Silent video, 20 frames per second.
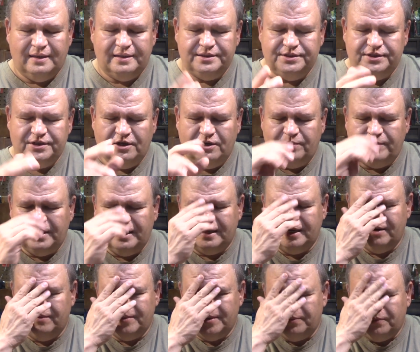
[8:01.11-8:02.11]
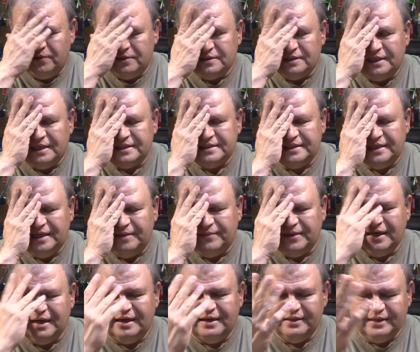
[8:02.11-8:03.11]
Jeremy, I can't remember his last name, the
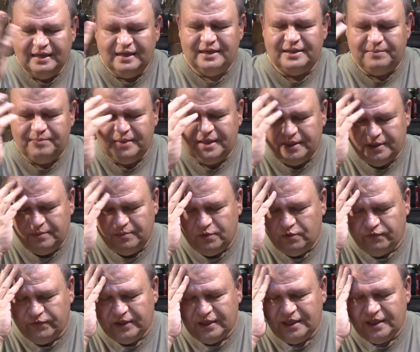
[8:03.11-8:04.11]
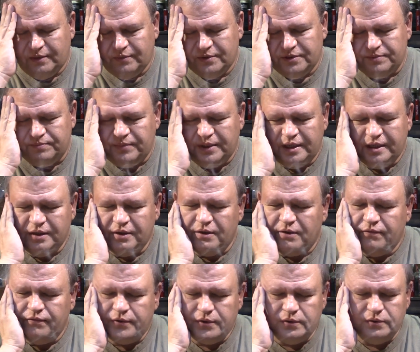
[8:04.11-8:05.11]
guy that made the movie, he was being
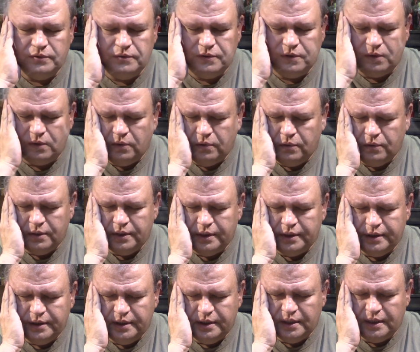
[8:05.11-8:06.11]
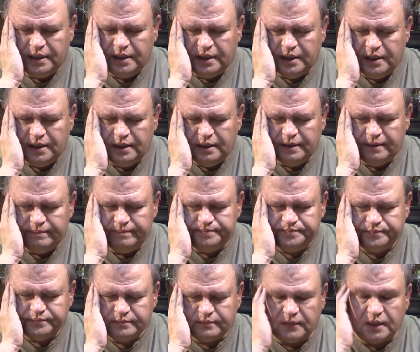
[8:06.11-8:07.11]
interviewed on
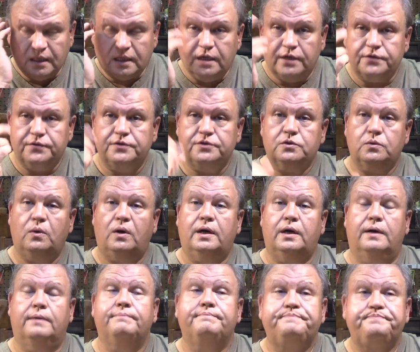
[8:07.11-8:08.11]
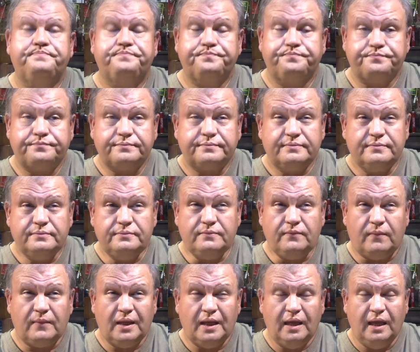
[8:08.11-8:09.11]
Country Squire,
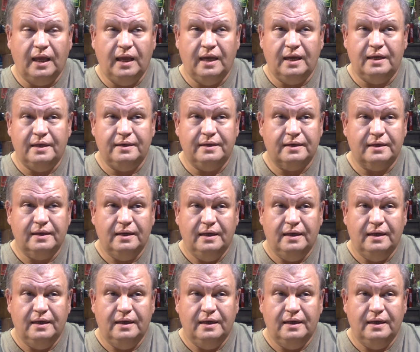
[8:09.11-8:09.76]
and